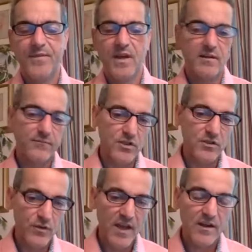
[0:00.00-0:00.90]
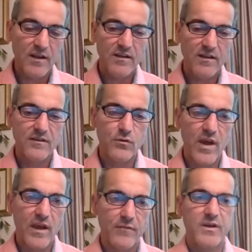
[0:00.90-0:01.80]
And if you do get it, you
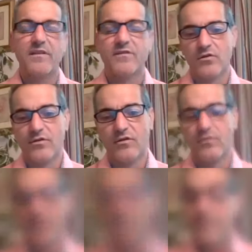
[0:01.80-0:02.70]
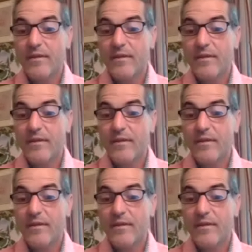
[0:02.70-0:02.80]
have an answer to it.